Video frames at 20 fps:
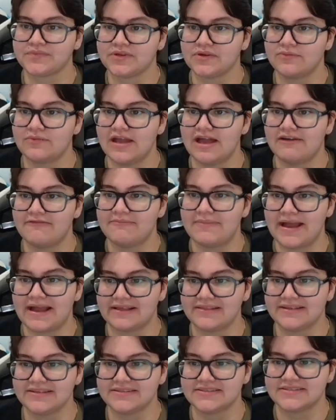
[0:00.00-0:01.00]
we have
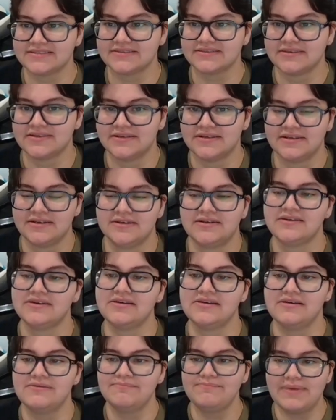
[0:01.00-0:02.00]
backlinks.
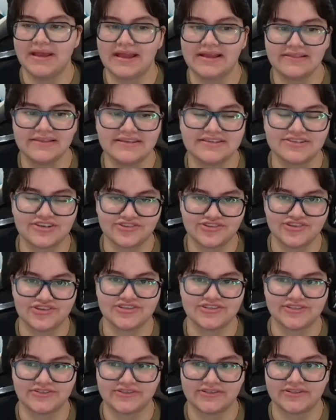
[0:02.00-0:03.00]
Backlinks are
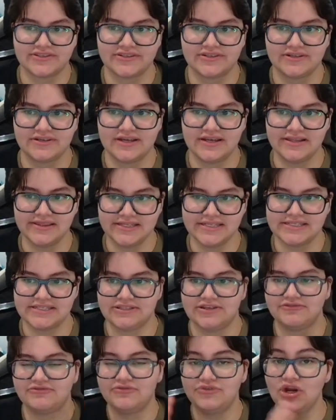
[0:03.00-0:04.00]
just a list
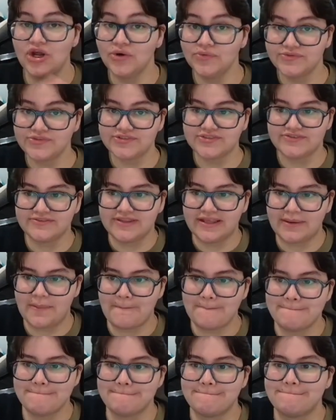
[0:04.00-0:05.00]
of notes that
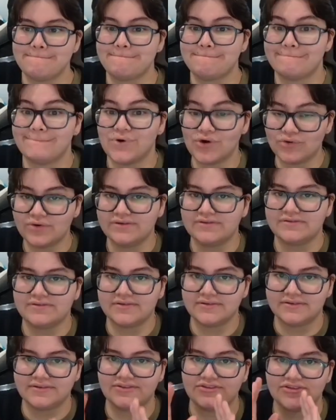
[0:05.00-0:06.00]
point
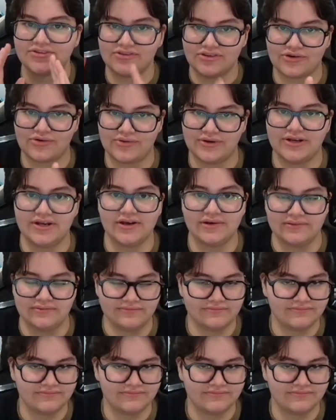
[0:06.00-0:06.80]
to the current note.